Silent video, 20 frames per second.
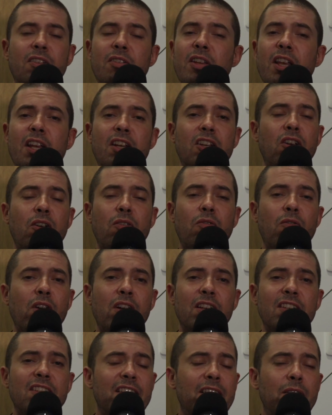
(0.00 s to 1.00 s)
that Joe
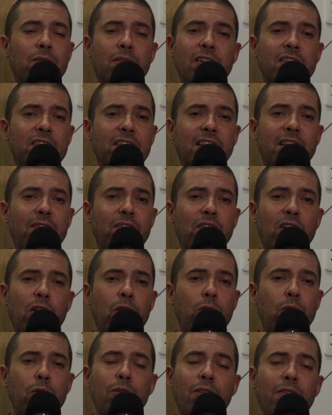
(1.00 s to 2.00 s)
Rogan still doesn't even
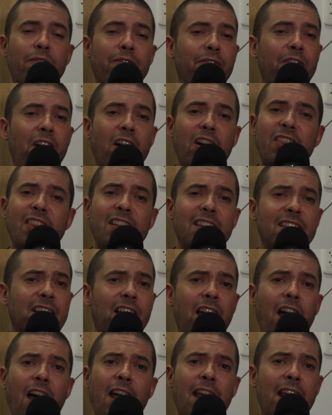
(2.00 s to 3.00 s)
know who the fuck this
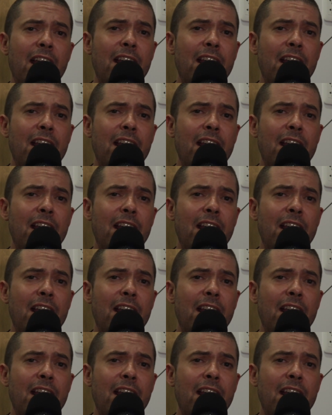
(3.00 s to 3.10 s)
guy